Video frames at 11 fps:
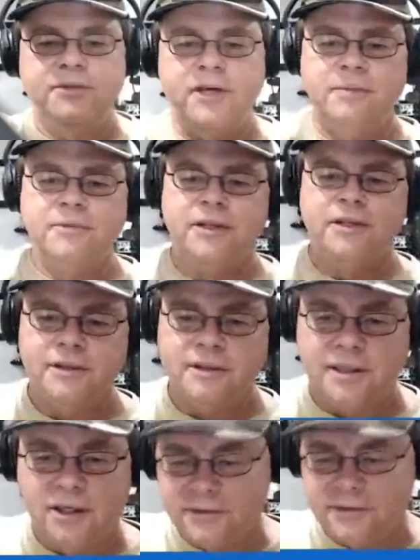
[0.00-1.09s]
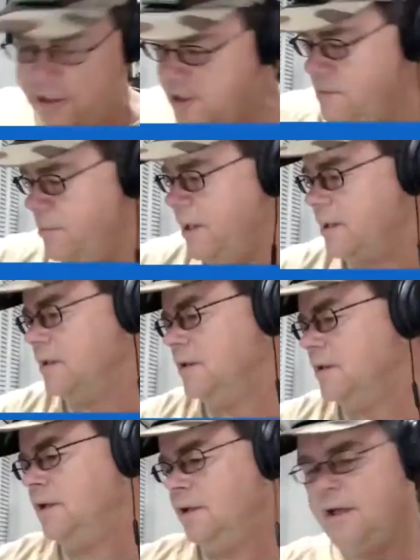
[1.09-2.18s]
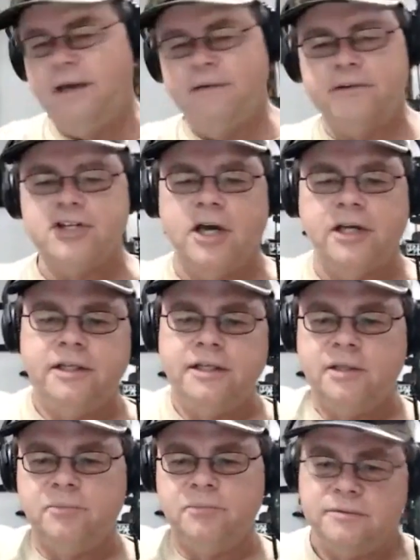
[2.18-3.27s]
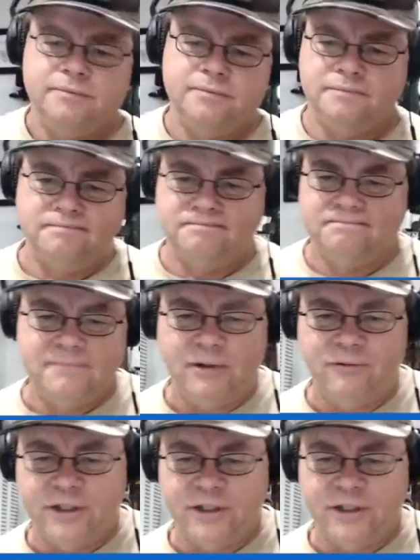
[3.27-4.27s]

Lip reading: that the Kel-Tec came back. I haven't shot it yet, but they fixed